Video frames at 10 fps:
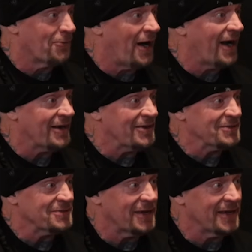a while,
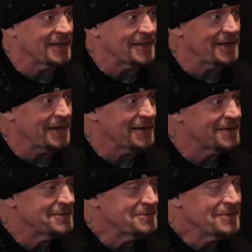and. uh
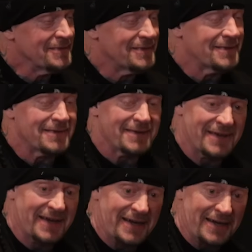
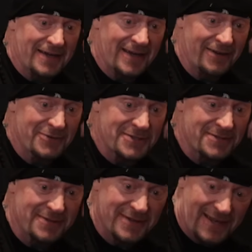Yeah, it was.
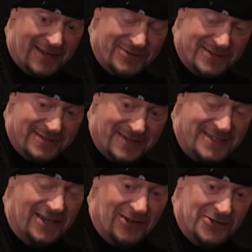Yeah, that was. That's
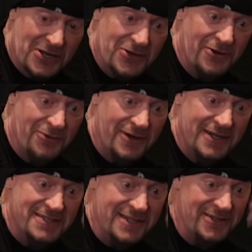how long ago it
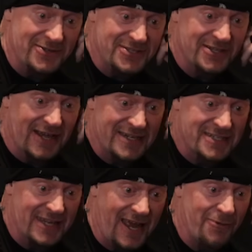was that you still
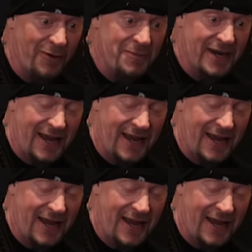actually had women